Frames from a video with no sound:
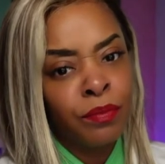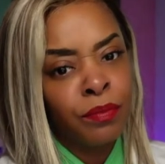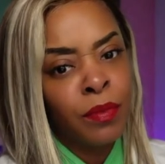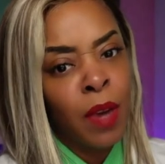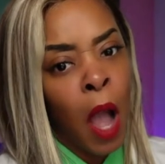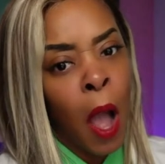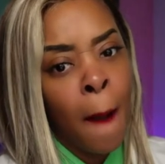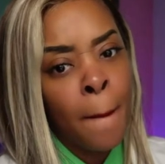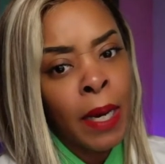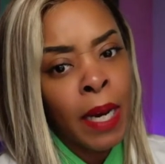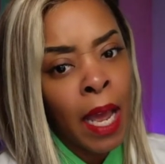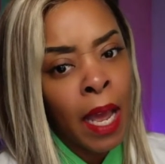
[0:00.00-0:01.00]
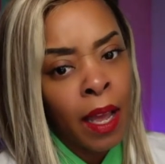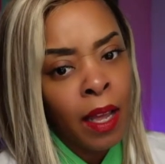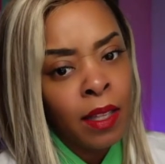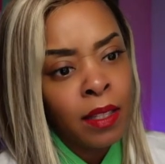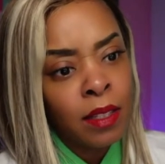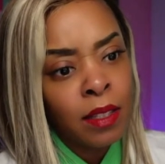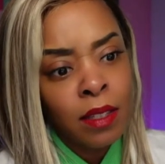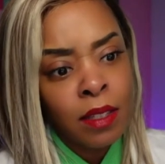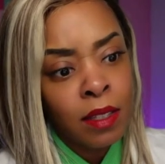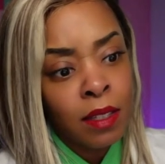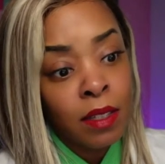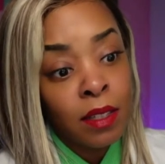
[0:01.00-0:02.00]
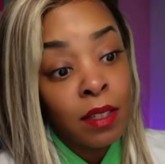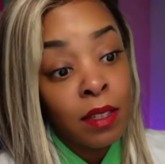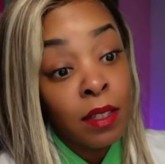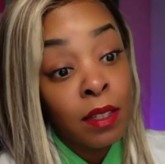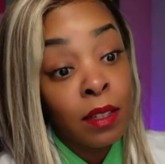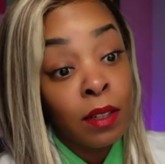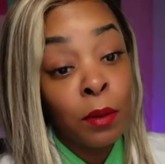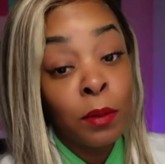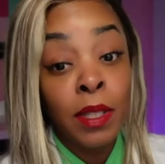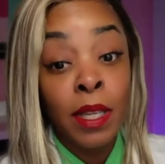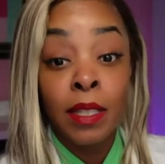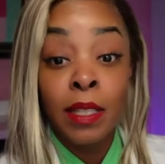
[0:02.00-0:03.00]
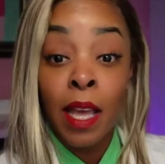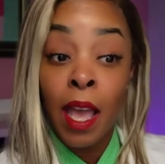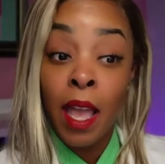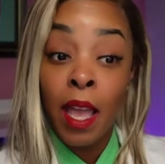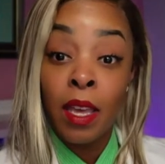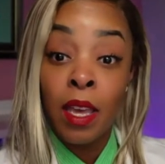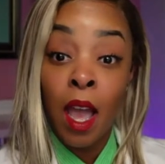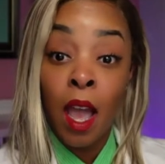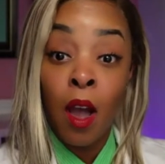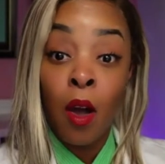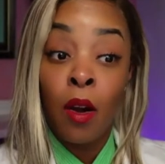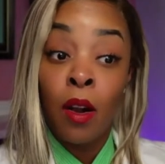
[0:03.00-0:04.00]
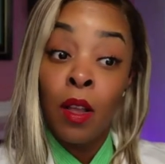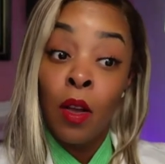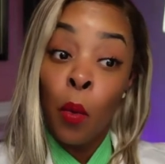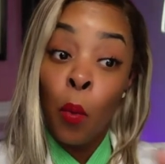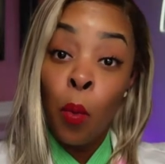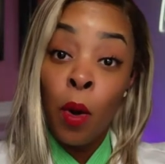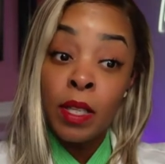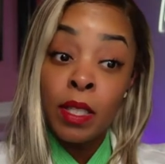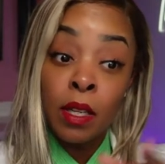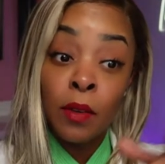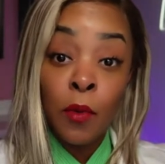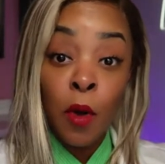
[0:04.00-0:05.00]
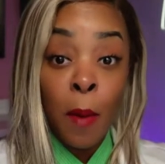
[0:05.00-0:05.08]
Almanize, who says, "Hey y'all, was it a for my